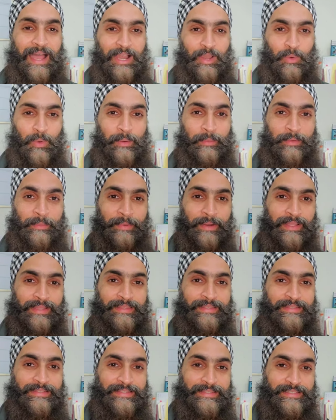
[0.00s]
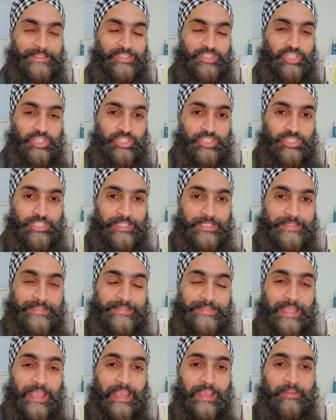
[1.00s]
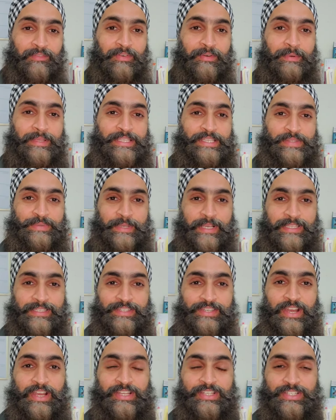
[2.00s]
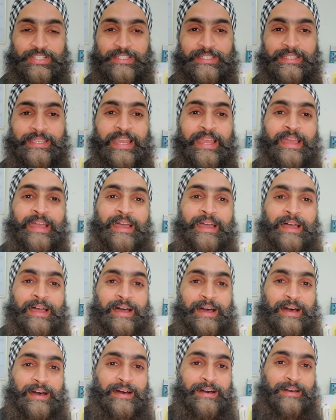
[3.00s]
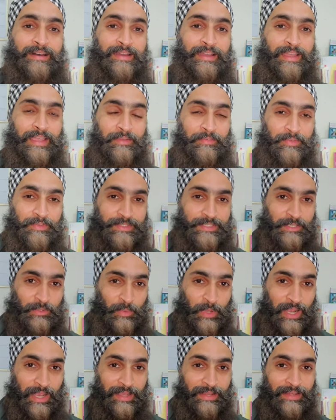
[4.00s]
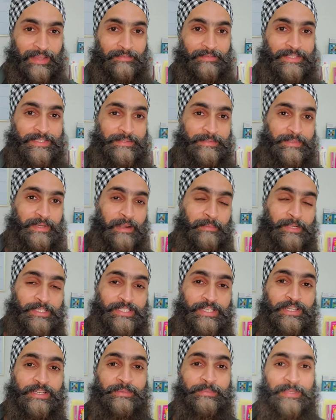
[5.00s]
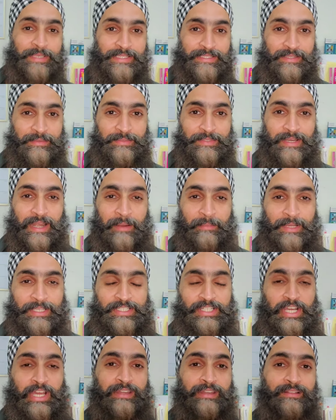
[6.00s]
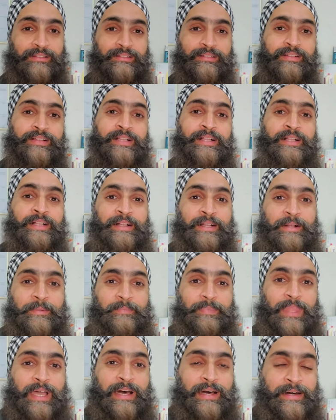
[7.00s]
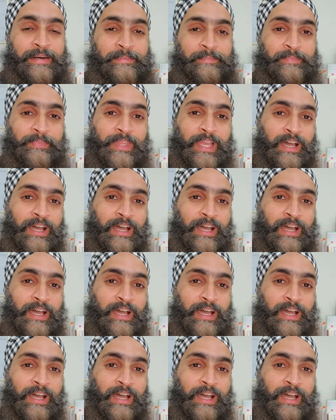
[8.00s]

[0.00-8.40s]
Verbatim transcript: Hello everyone, this is Jagjit Singh from HSP Construction. Uh, if you're still behind, haven't subscribed my channel, please subscribe my channel. Um,